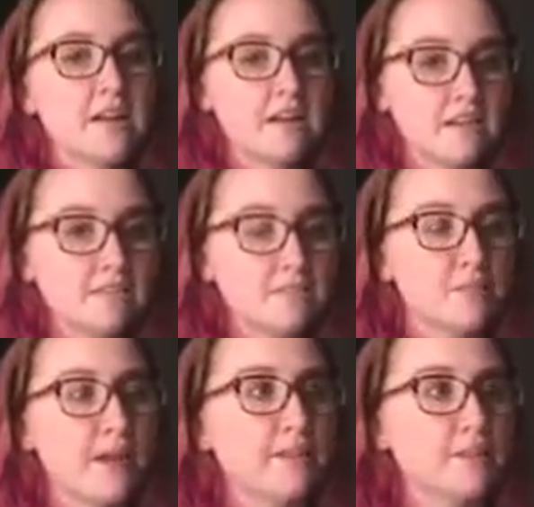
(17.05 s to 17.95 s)
An example
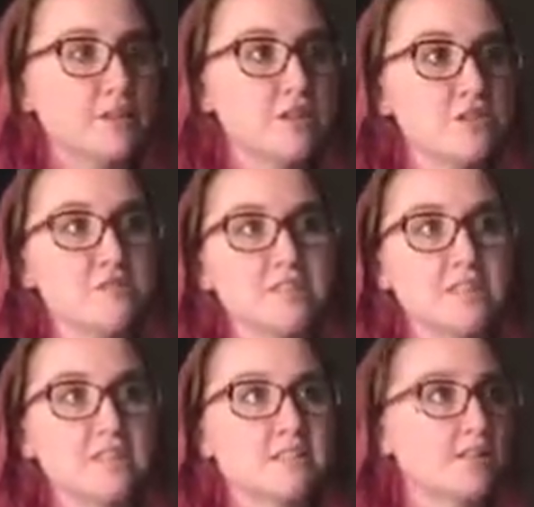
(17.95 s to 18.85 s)
I like to use
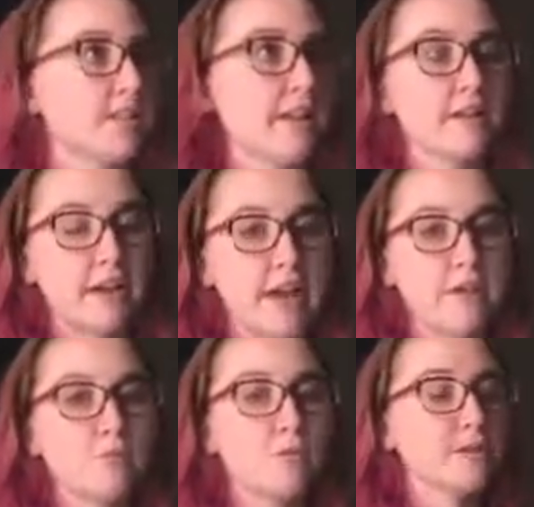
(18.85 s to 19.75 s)
is the letter
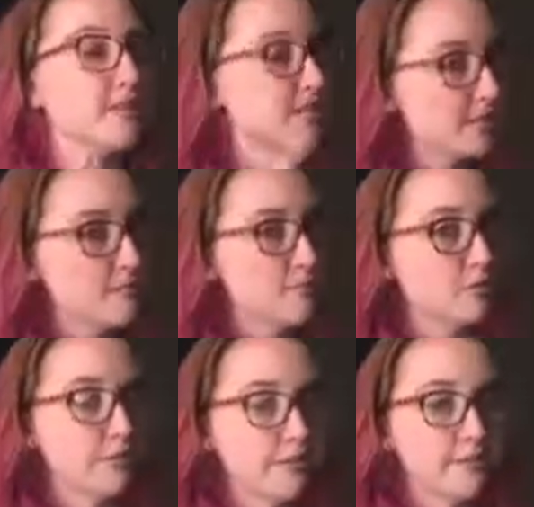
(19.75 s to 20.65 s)
M, or the
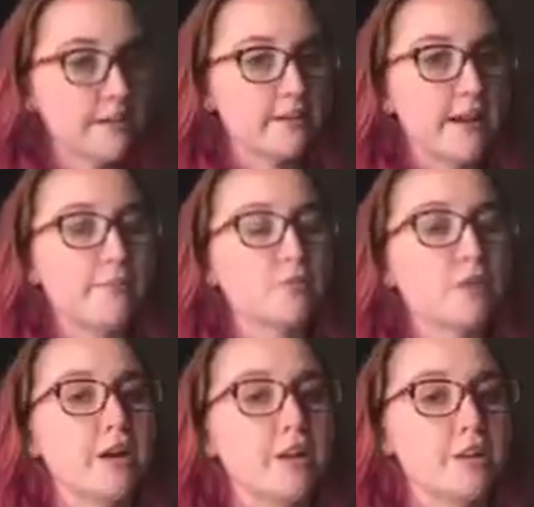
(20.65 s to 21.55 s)
symbol for the letter M,
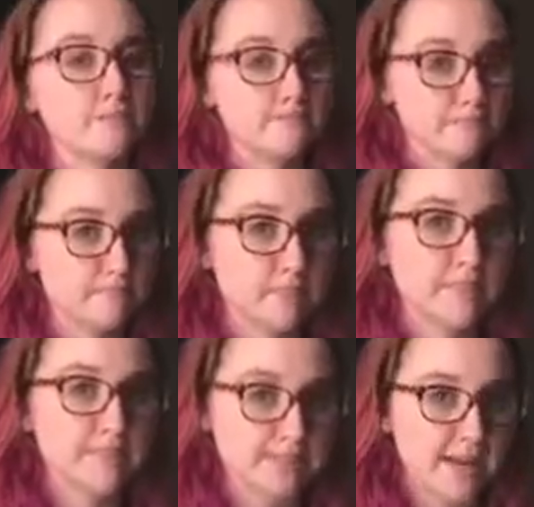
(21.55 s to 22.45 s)
creating the
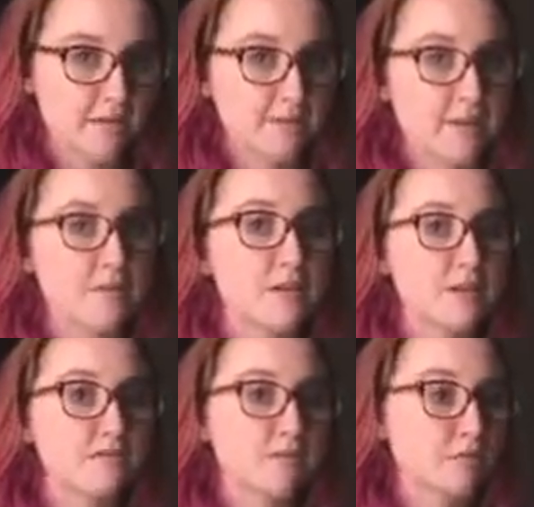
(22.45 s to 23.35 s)
sound that we
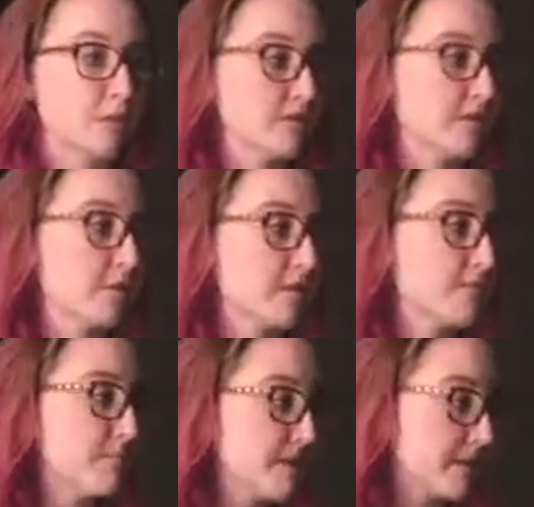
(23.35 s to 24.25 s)
use in words and when
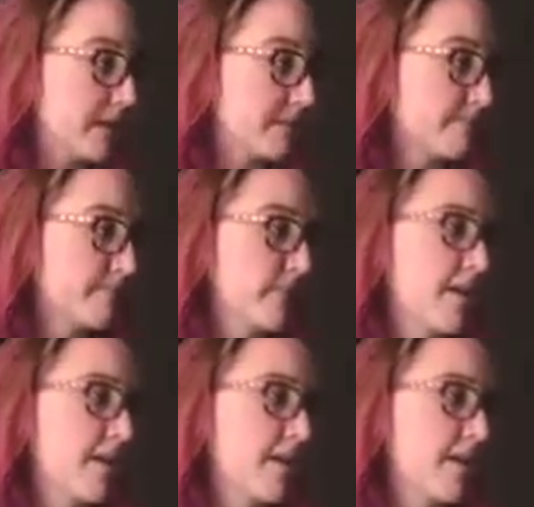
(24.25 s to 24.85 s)
speaking.